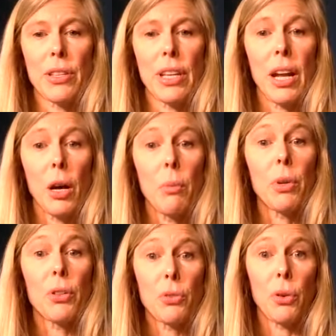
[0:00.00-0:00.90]
that help
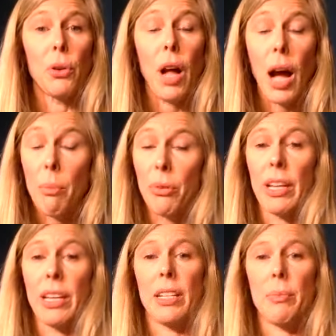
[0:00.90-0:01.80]
control
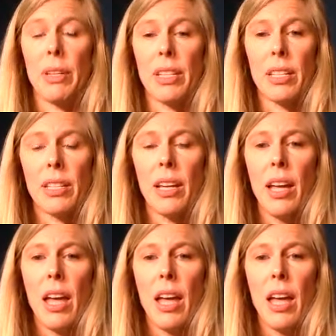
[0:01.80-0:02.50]
operating expenses.